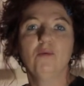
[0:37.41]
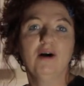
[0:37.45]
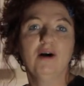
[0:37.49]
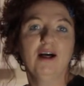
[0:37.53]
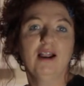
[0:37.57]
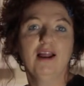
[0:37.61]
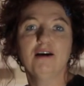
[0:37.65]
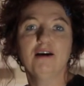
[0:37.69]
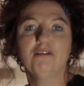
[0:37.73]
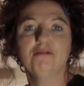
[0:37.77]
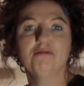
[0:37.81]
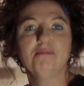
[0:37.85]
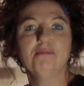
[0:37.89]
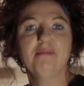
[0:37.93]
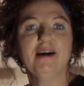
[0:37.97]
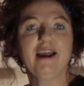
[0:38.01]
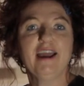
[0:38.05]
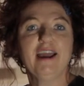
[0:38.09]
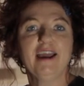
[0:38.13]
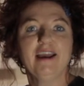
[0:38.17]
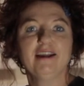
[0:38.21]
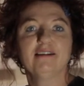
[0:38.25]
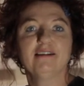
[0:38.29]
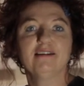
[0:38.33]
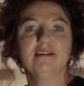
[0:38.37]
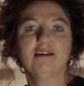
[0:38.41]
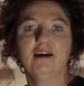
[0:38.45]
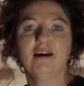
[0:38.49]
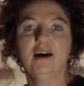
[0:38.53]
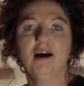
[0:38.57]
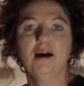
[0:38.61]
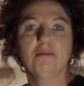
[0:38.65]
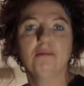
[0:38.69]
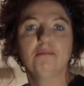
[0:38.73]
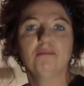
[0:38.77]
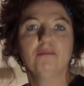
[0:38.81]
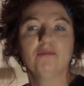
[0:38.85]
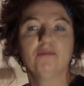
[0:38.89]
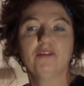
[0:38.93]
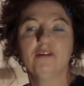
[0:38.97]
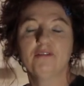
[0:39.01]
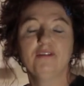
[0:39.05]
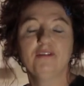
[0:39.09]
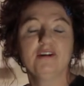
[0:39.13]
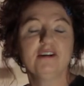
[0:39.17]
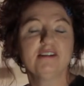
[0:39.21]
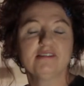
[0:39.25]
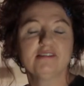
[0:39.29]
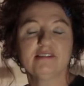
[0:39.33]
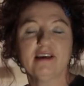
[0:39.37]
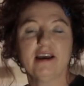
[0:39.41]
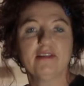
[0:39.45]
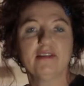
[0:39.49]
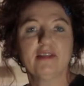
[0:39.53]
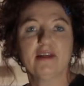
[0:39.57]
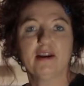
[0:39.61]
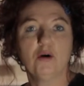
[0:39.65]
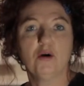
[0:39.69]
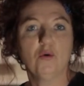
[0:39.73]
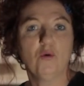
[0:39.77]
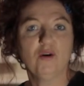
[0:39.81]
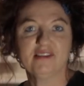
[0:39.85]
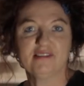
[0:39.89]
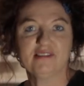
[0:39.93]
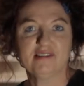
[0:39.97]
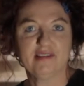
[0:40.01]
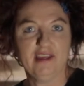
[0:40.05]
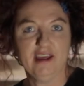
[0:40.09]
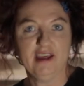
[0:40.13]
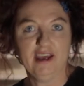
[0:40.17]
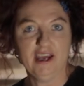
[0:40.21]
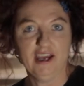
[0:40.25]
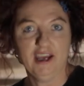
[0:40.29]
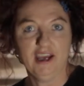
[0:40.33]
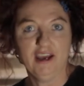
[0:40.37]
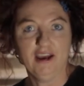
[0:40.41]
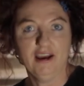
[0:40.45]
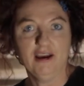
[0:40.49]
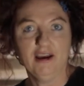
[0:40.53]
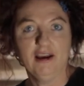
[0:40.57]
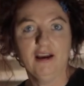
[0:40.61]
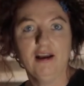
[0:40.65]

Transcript: well, I've made um, the first day that I was there,